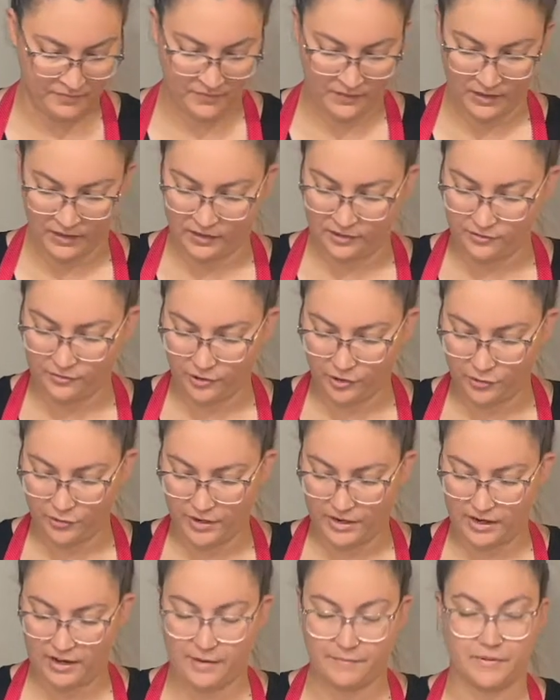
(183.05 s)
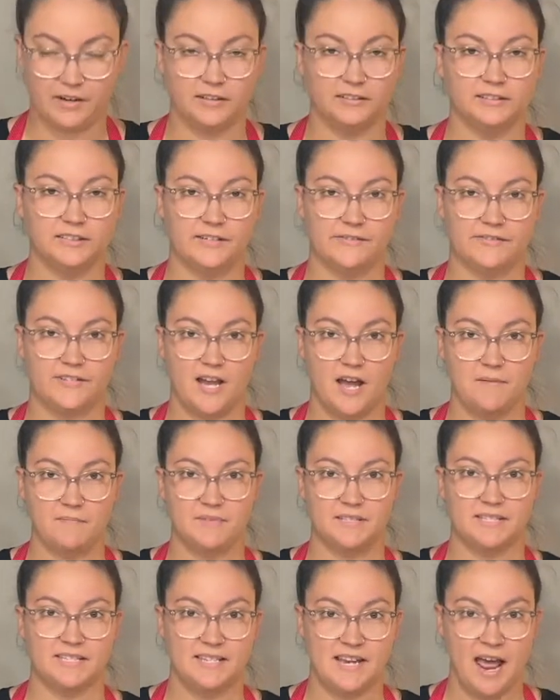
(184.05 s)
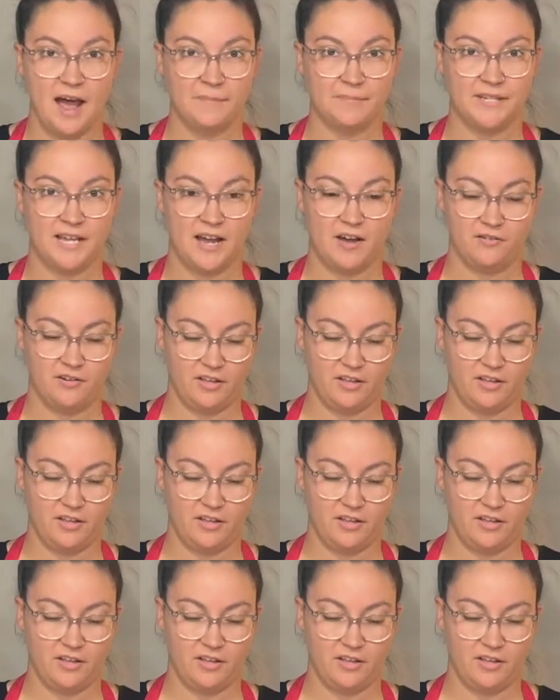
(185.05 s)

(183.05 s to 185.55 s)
And real quick here, I'm going to lift up and snap down,